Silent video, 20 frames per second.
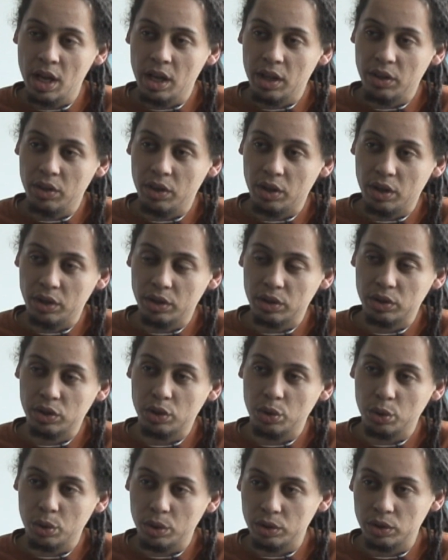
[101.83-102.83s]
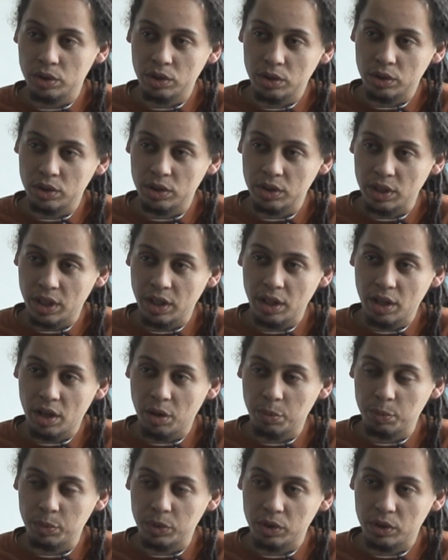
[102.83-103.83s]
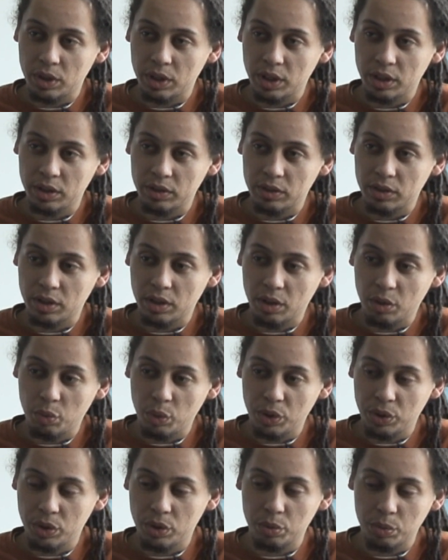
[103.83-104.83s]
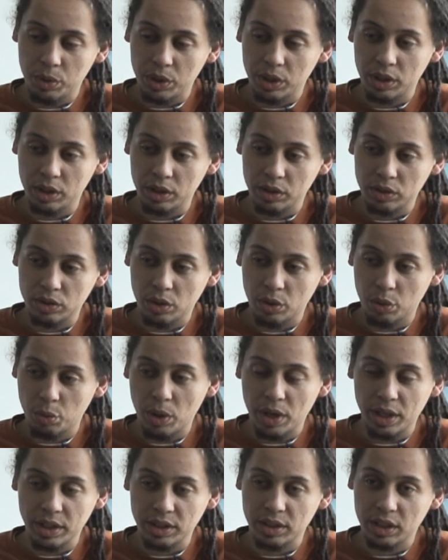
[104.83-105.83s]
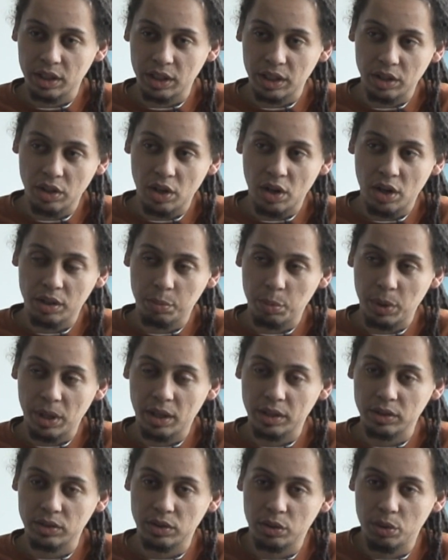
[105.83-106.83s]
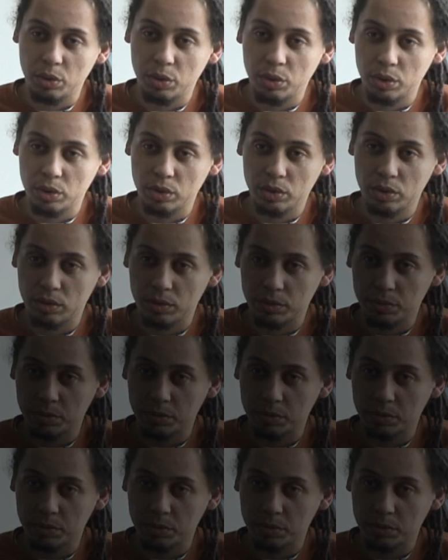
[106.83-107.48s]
the students to stay up to date with the readings, otherwise they cannot pass the course.